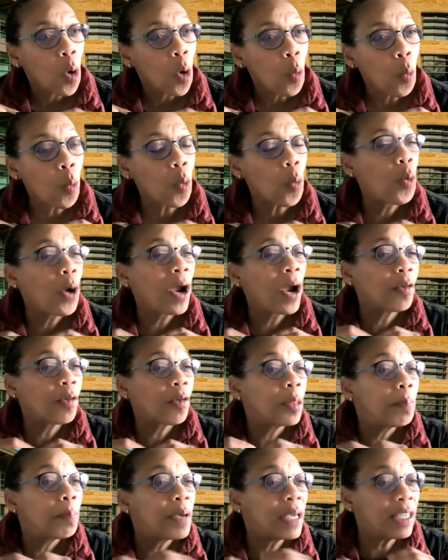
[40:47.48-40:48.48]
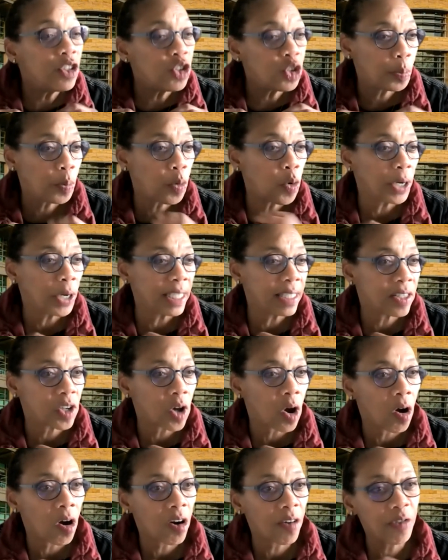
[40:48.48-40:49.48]
where the pinch points
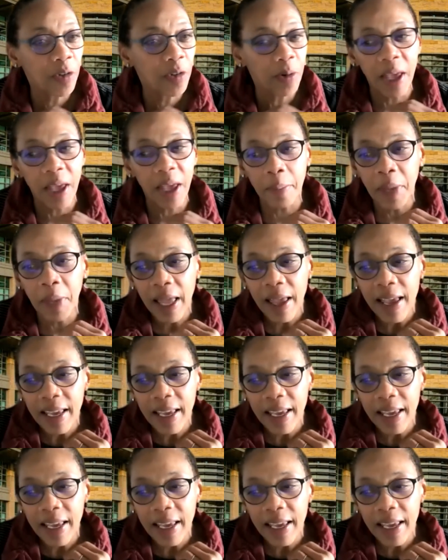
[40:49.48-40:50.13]
are for them,